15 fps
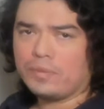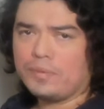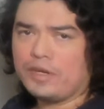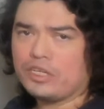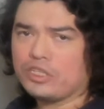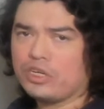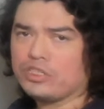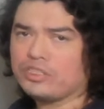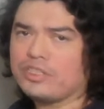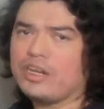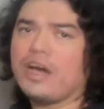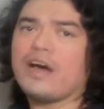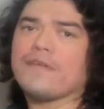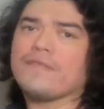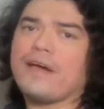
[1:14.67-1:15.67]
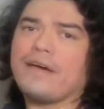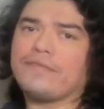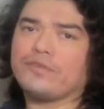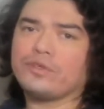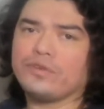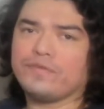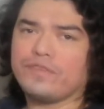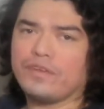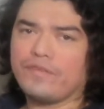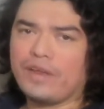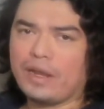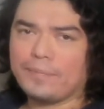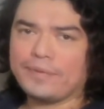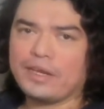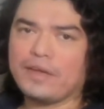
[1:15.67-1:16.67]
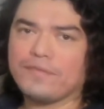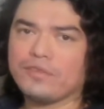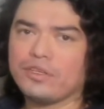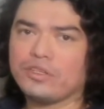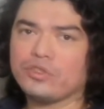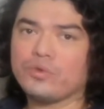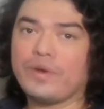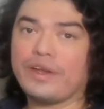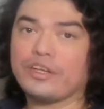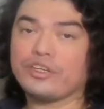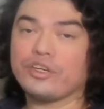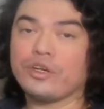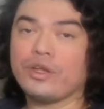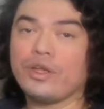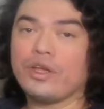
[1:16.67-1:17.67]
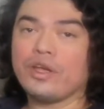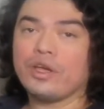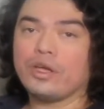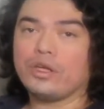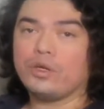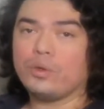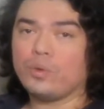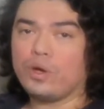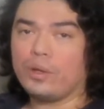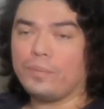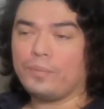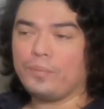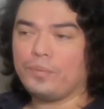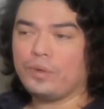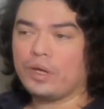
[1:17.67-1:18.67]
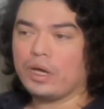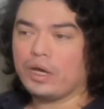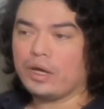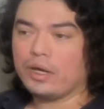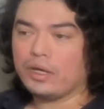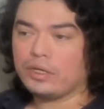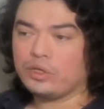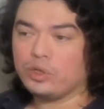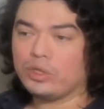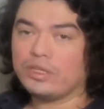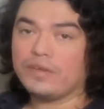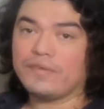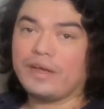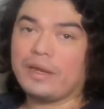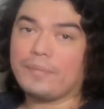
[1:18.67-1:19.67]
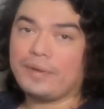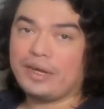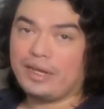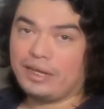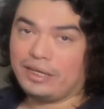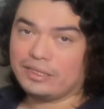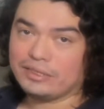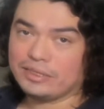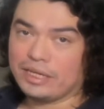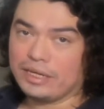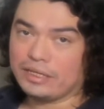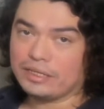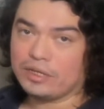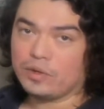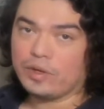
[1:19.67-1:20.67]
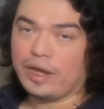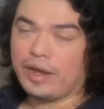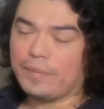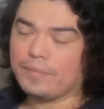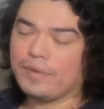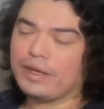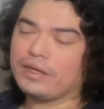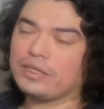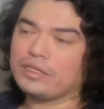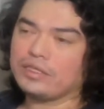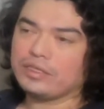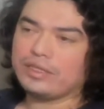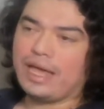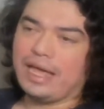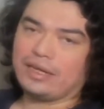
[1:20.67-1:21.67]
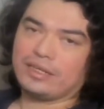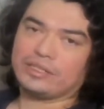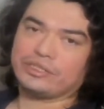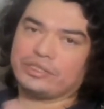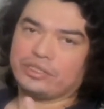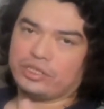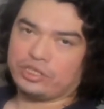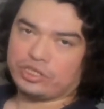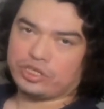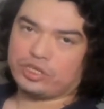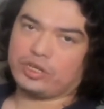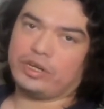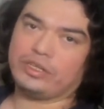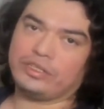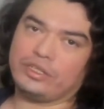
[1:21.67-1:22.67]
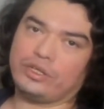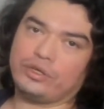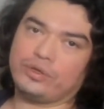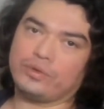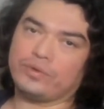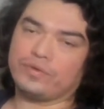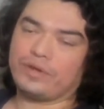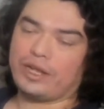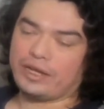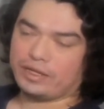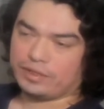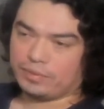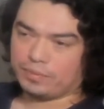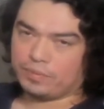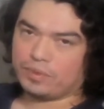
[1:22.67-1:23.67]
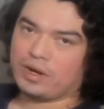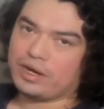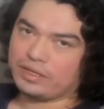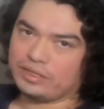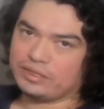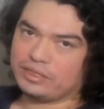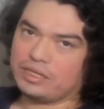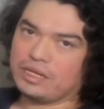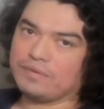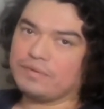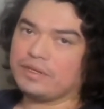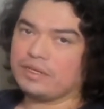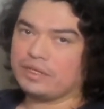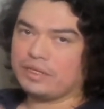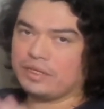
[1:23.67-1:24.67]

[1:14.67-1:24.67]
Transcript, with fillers: pictures enough, after you've developed enough intuition, you will uh, you'll develop an insight. Okay, but that doesn't occur until you like practice enough and